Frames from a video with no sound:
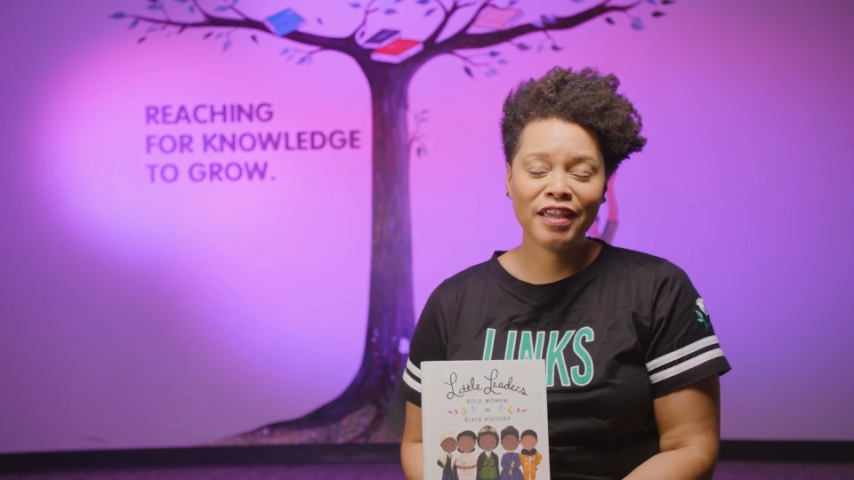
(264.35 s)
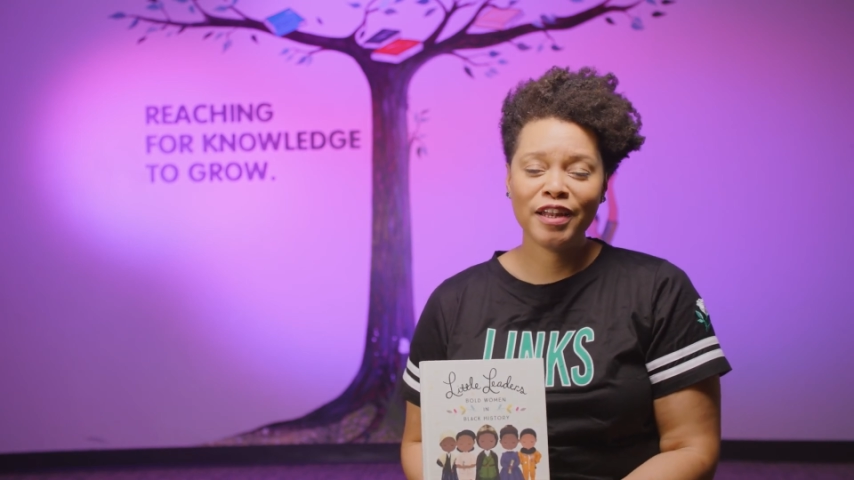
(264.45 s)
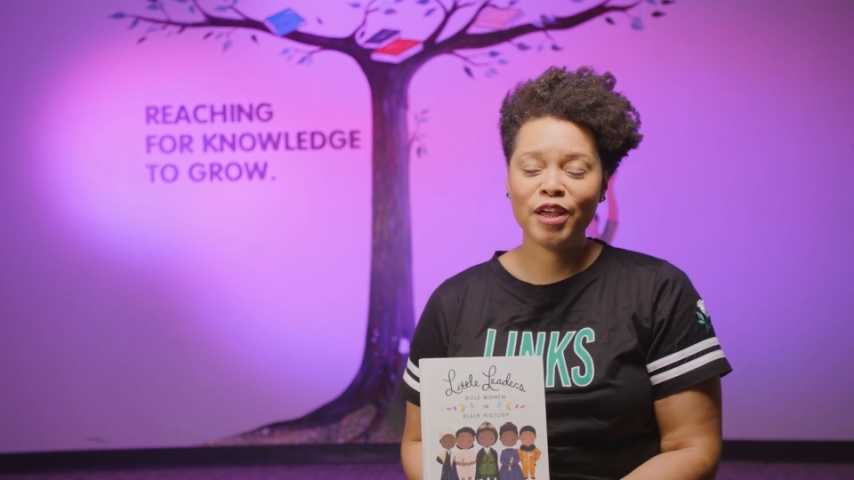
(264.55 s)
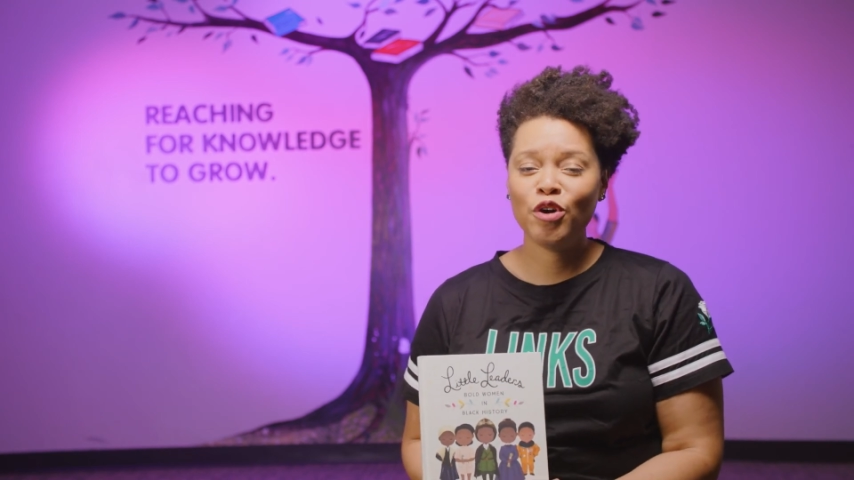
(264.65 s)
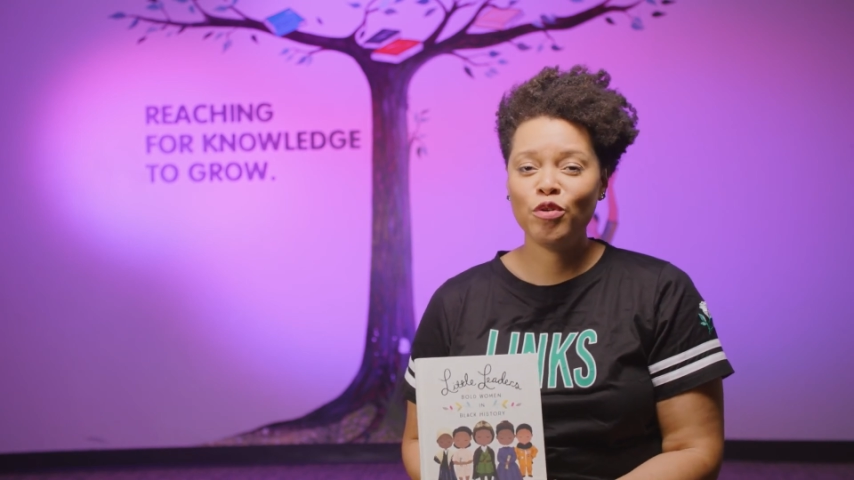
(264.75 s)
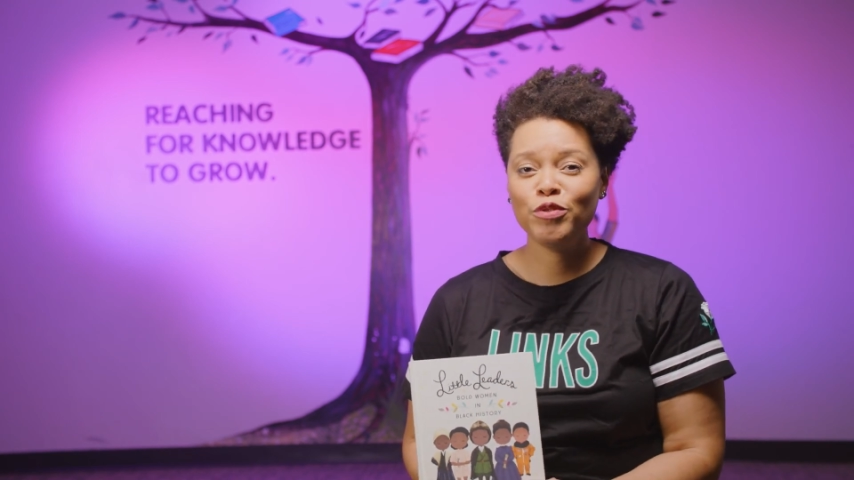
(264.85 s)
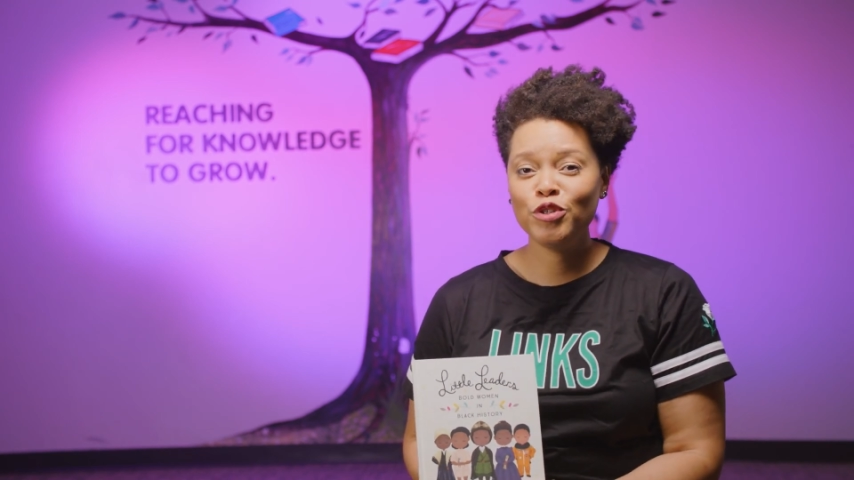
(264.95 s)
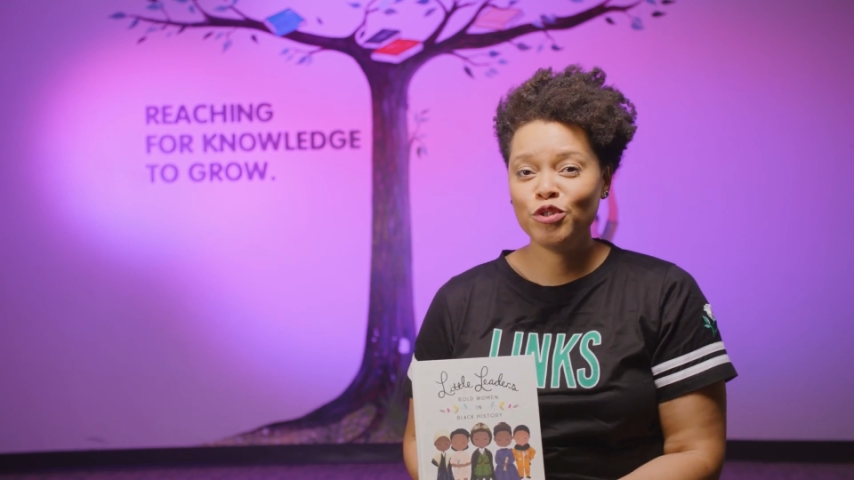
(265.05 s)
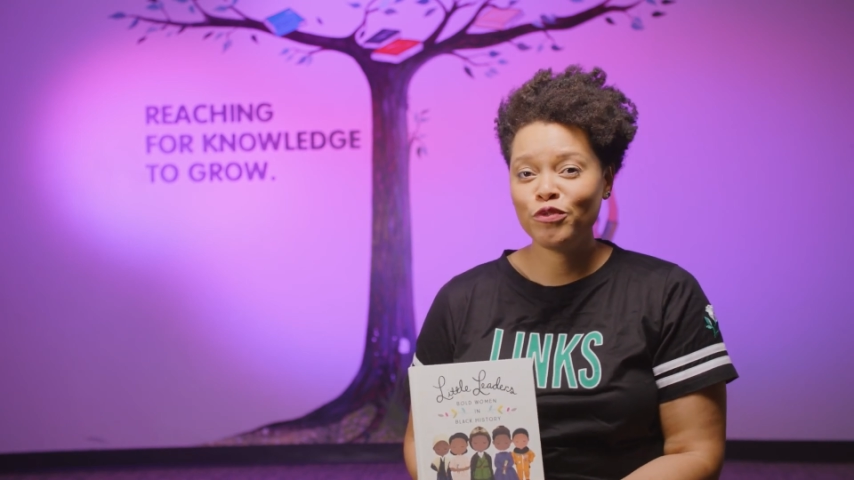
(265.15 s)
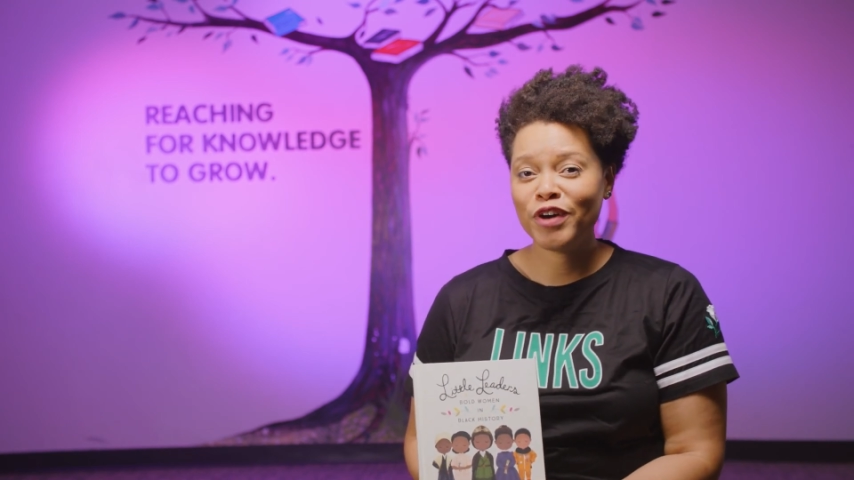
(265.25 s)
and I hope
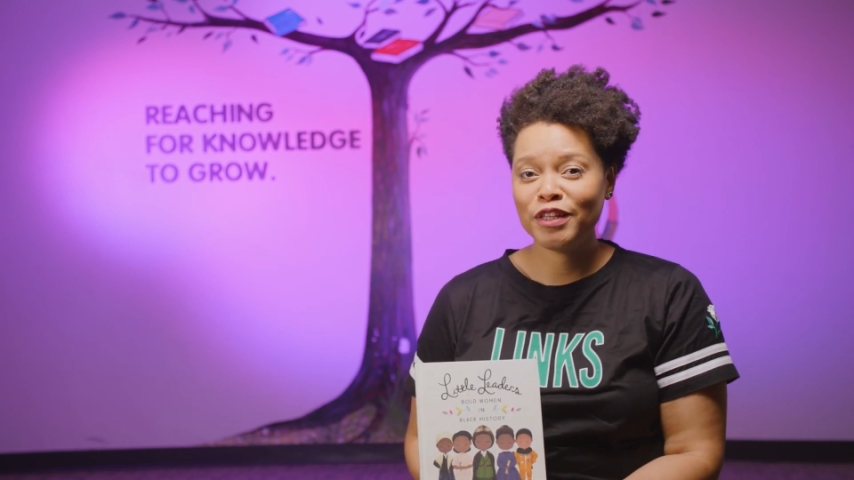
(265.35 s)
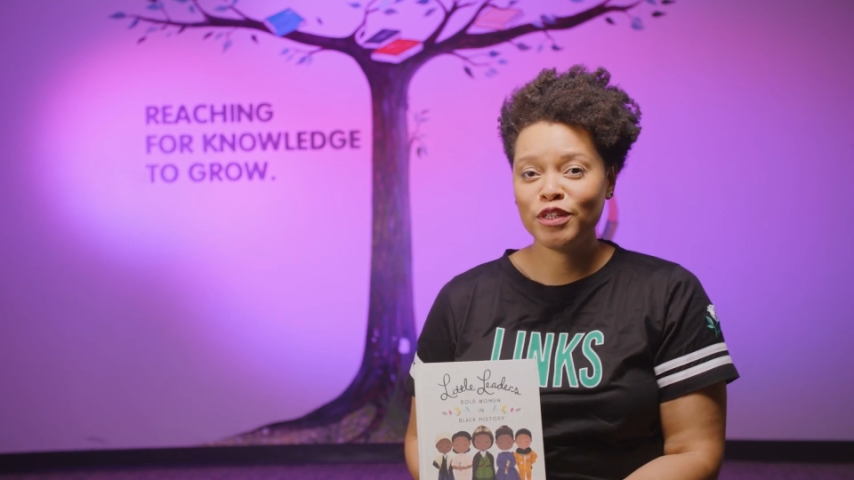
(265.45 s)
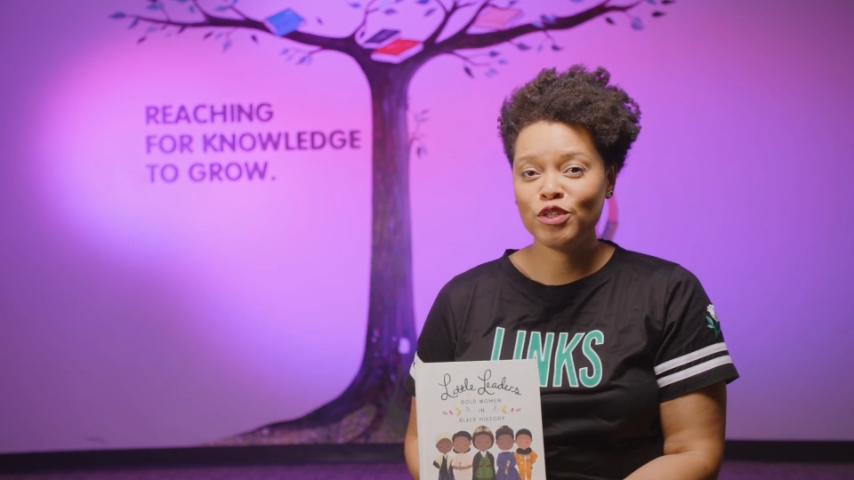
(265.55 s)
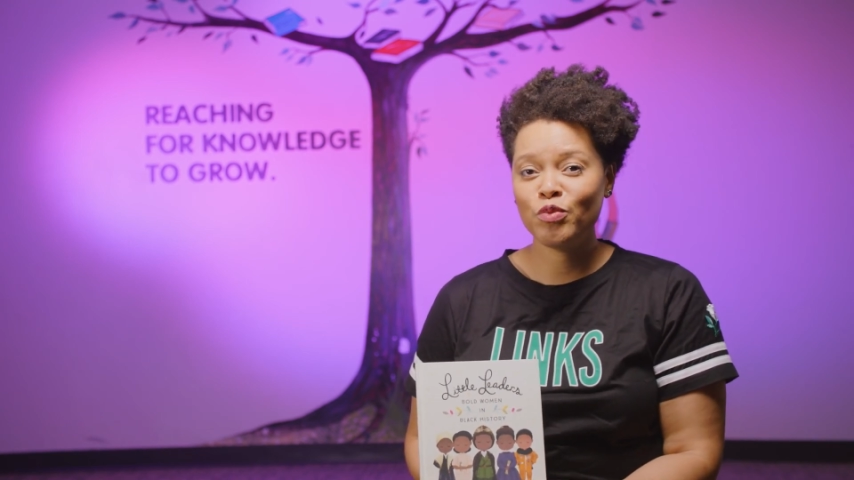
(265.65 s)
that you find these